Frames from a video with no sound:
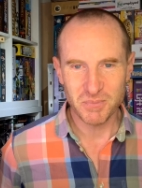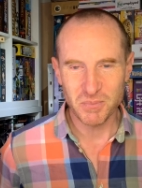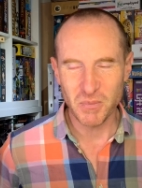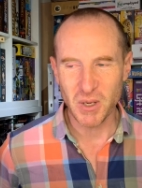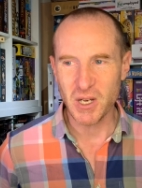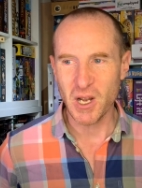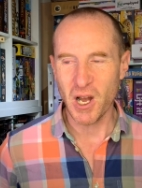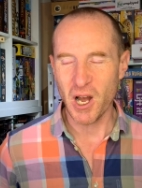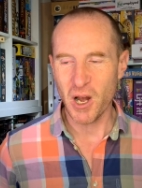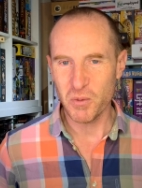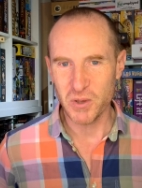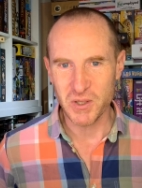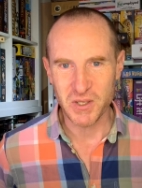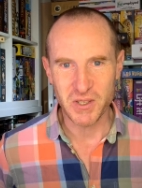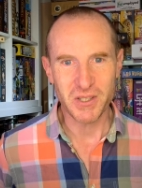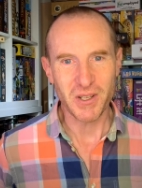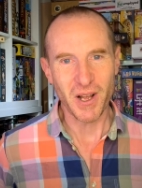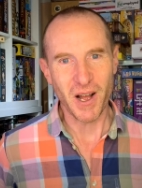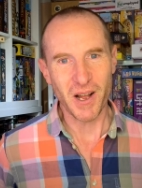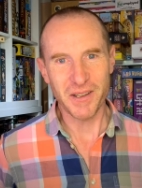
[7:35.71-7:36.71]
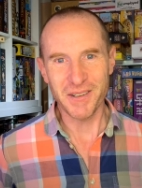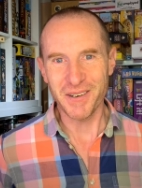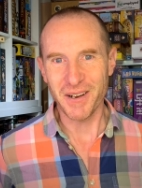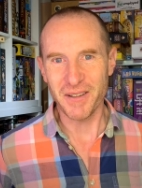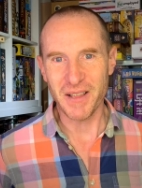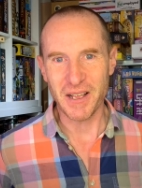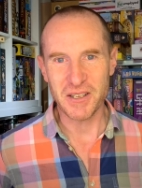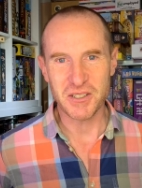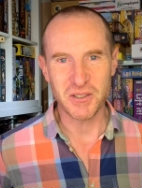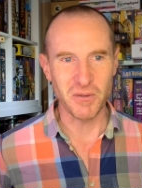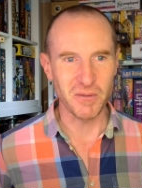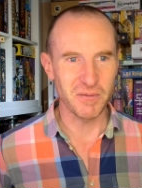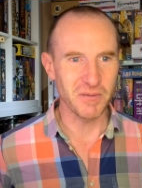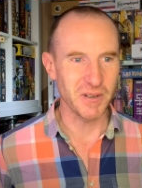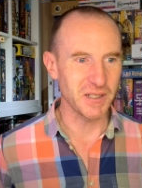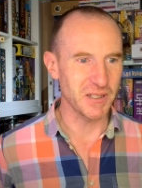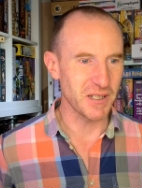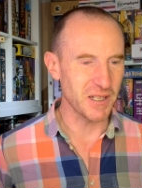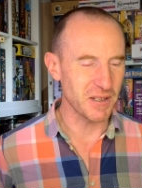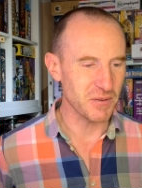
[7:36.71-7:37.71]
my car wouldn't start, you know, that sort of
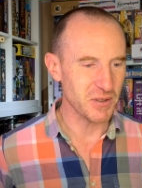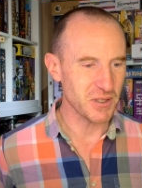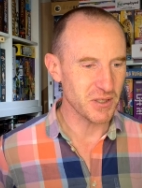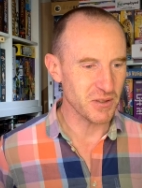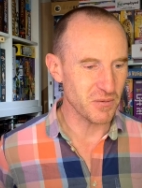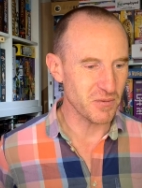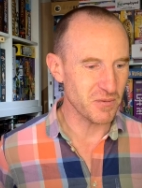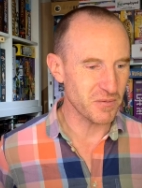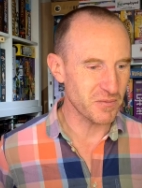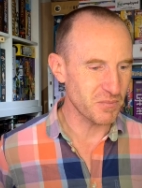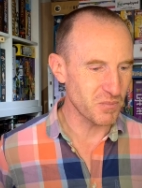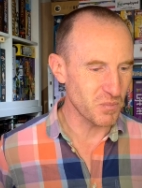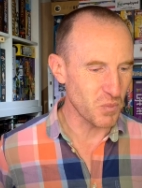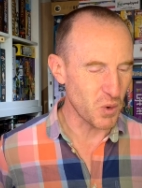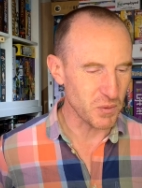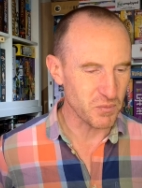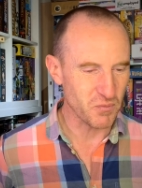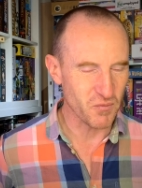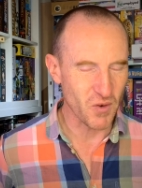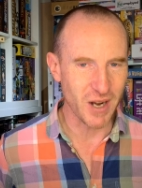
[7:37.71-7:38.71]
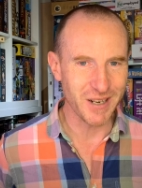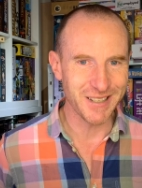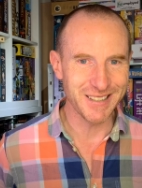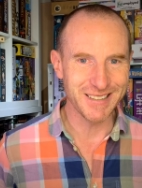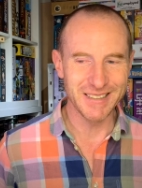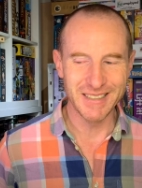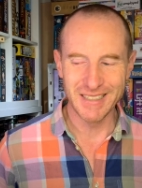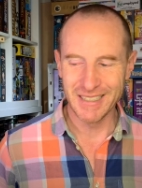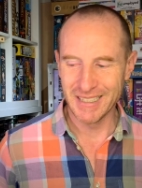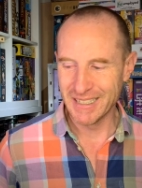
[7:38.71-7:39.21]
thing. That it was sort of running